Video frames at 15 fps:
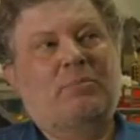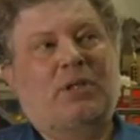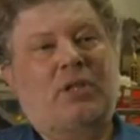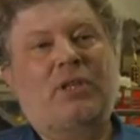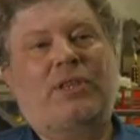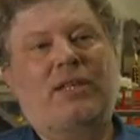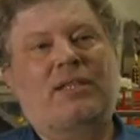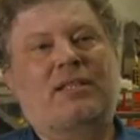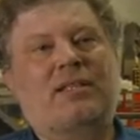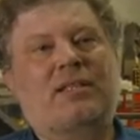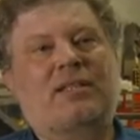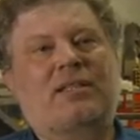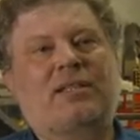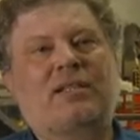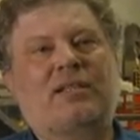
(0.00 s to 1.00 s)
But all things
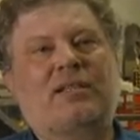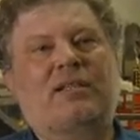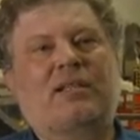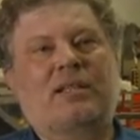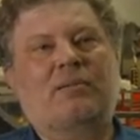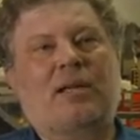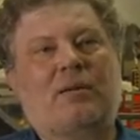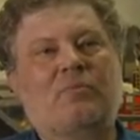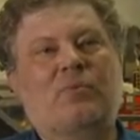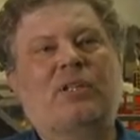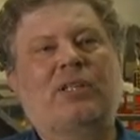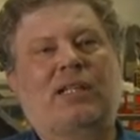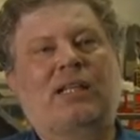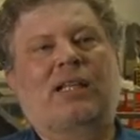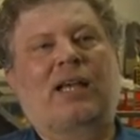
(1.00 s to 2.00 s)
considered, I'm
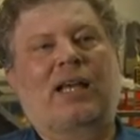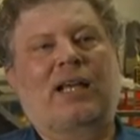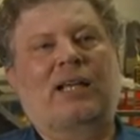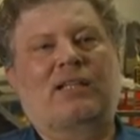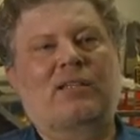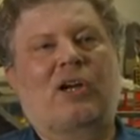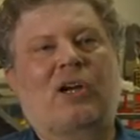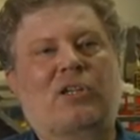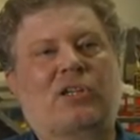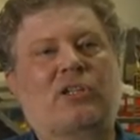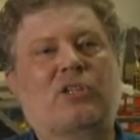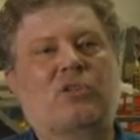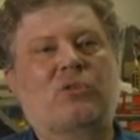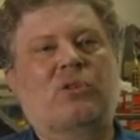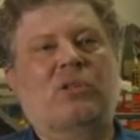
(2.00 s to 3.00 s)
really glad I talked
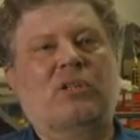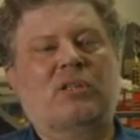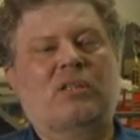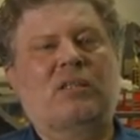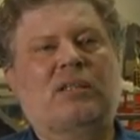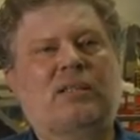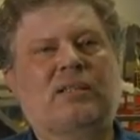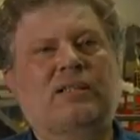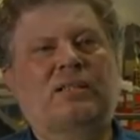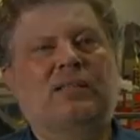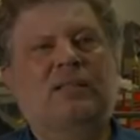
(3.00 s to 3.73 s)
to George.